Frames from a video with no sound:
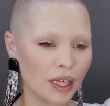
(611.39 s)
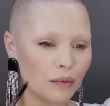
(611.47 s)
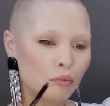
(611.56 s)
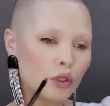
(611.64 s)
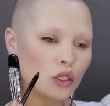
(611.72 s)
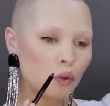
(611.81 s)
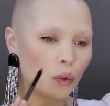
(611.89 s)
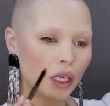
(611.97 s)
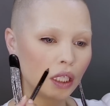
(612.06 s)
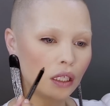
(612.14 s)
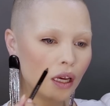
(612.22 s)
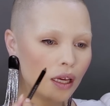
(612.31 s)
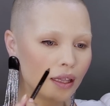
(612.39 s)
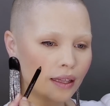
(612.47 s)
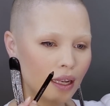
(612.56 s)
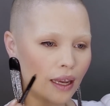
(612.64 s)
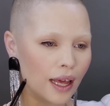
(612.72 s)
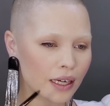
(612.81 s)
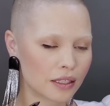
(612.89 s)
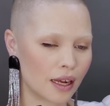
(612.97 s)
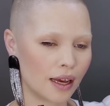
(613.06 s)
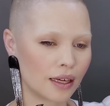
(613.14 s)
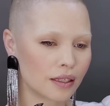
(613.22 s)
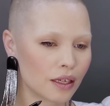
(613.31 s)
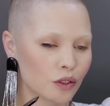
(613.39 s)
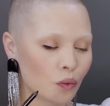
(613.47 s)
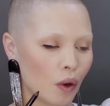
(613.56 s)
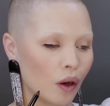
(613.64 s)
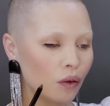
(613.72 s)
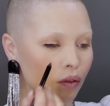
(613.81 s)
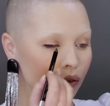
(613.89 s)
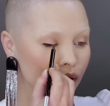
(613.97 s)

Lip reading: in between the lash hairs as well.